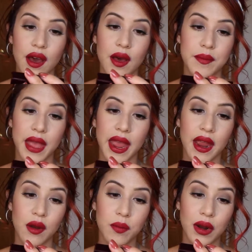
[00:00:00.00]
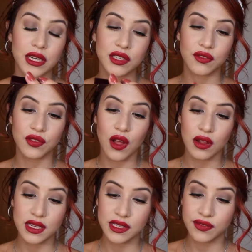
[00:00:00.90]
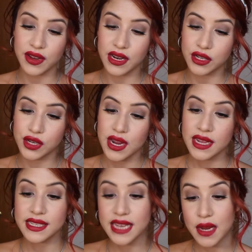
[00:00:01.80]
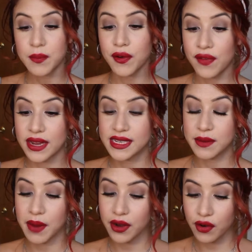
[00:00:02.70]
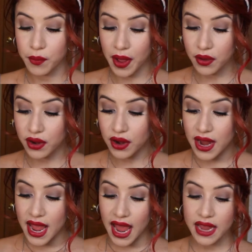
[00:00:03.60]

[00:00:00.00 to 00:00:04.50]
um, Airbrush Flawless Finish Skin Perfecting Micro Powder.